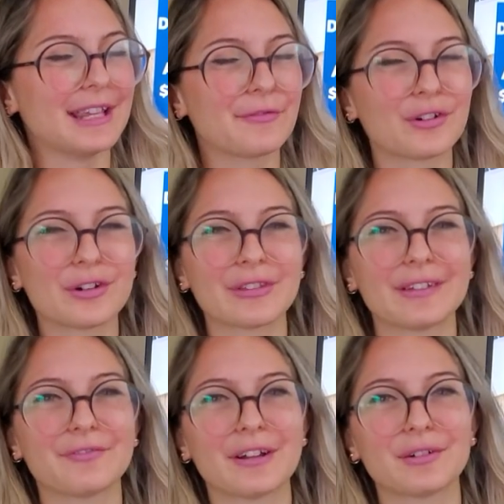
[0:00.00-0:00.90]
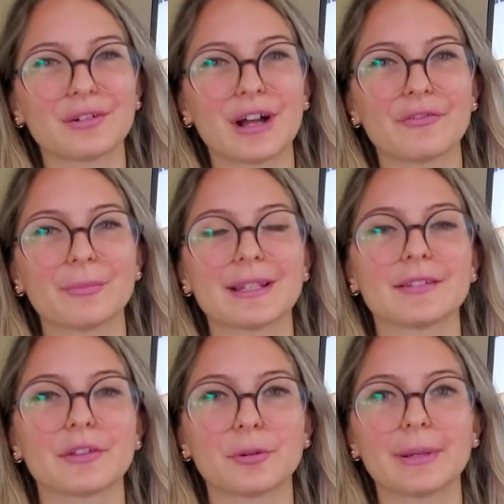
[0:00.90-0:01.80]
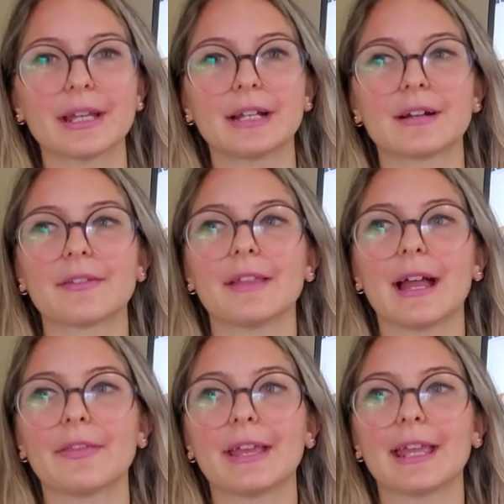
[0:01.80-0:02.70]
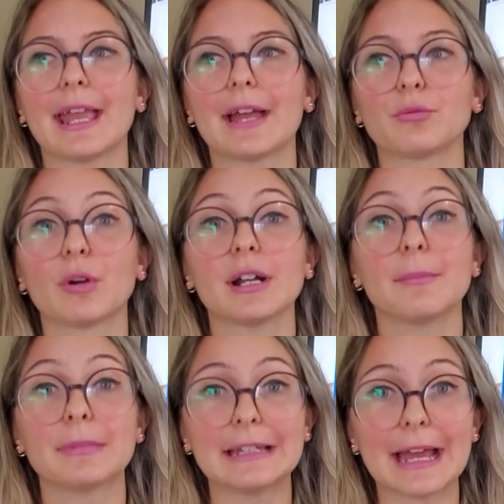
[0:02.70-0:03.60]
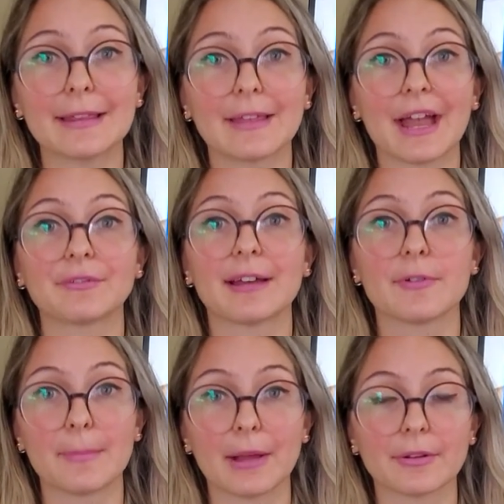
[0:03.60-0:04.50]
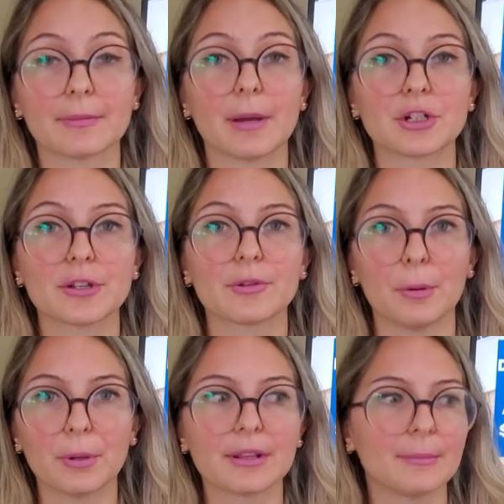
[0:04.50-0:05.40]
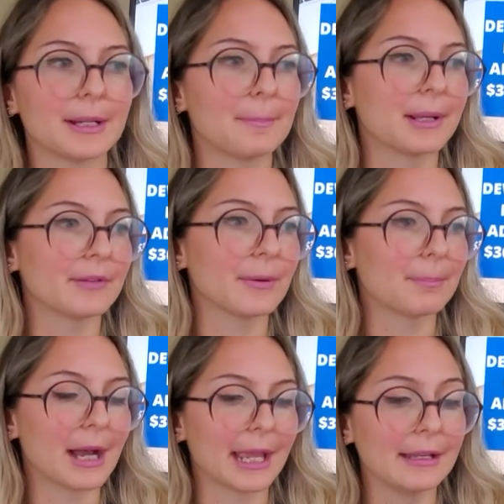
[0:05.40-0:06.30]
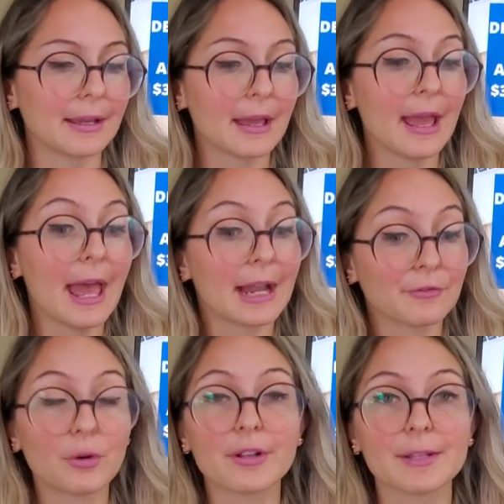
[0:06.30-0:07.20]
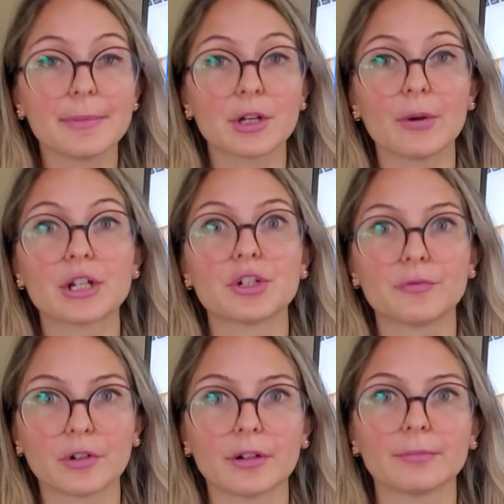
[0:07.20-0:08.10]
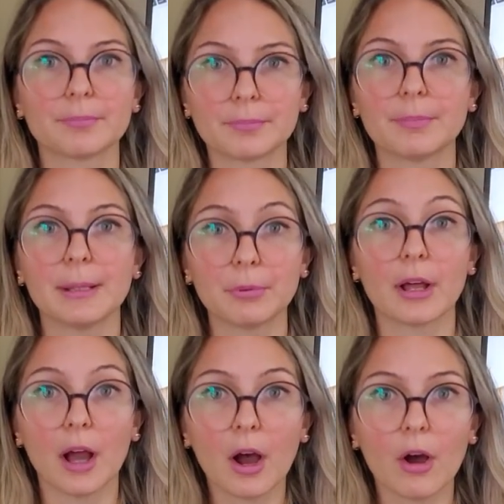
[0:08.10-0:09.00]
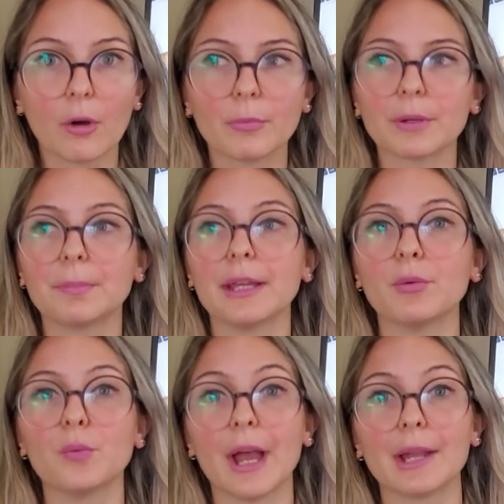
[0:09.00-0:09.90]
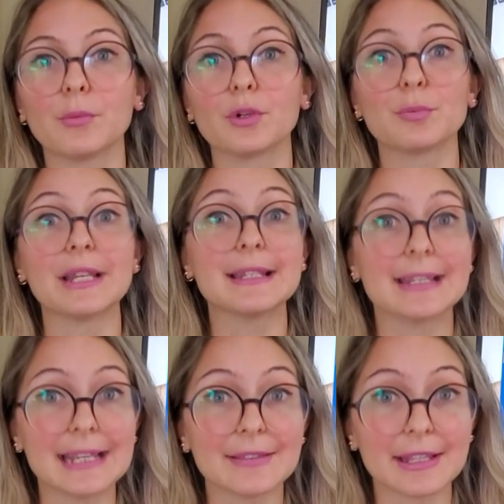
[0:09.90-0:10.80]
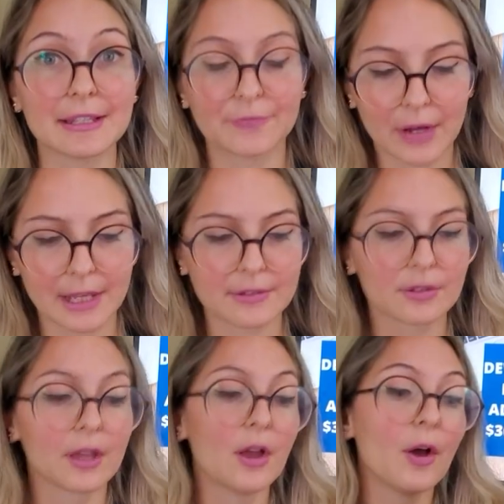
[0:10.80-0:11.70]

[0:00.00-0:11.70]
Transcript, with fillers: differ than federal governments a little bit here, in that they can't run up debt. They have to have a balanced budget, so it puts them in a bit of a bind. And of course, a big question for people at home would be, when would we see these funds?